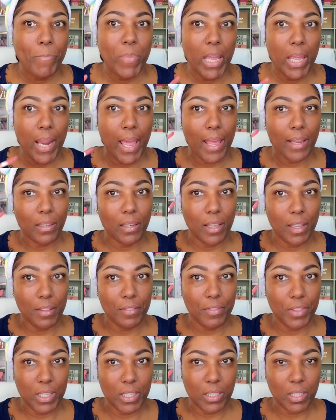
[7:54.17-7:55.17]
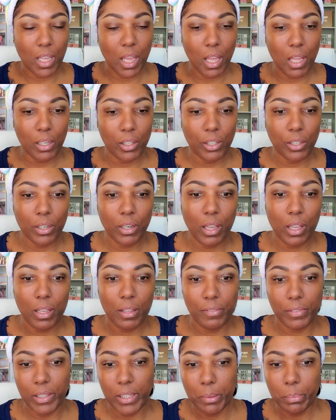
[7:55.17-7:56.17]
But I love this color
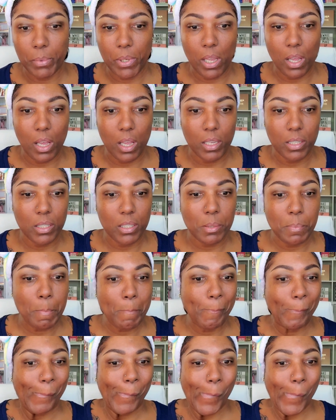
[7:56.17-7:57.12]
of lip gloss